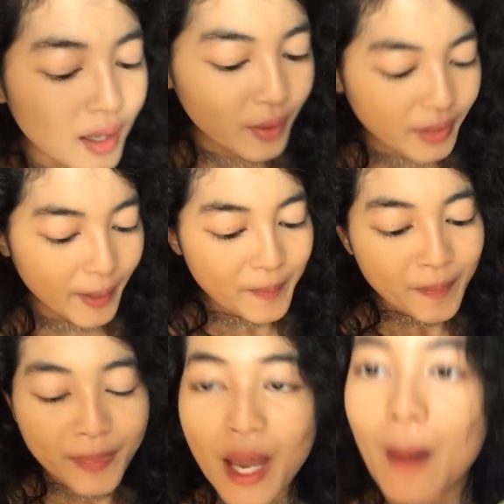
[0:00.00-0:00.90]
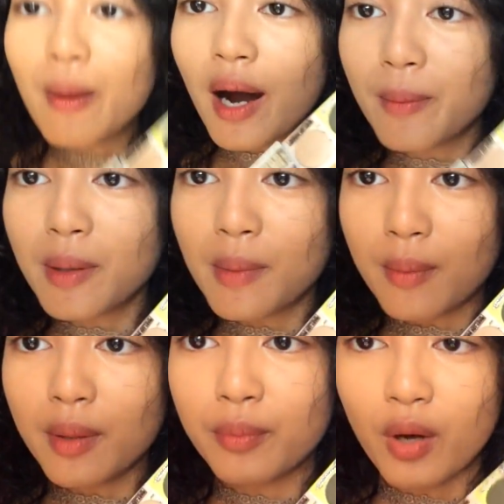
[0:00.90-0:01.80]
Okay, Bahama
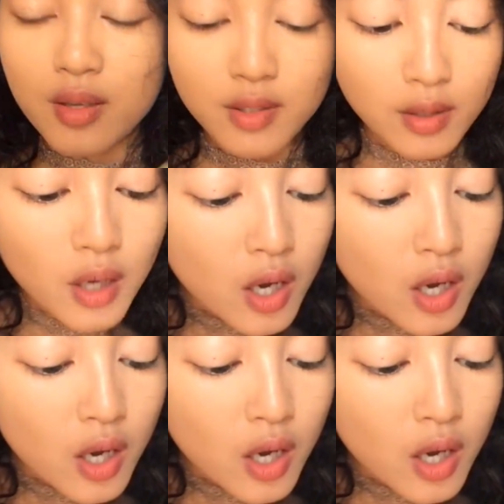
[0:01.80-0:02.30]
Mama bronzer.